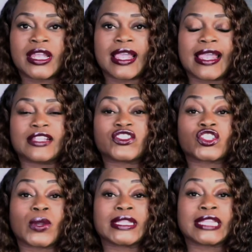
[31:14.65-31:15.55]
And
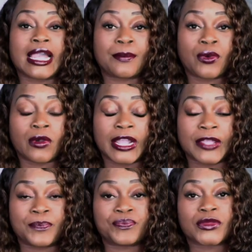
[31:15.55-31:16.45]
so at that
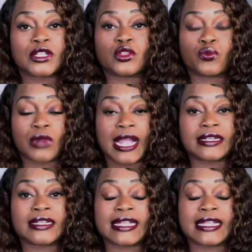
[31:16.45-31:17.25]
point, LaRonda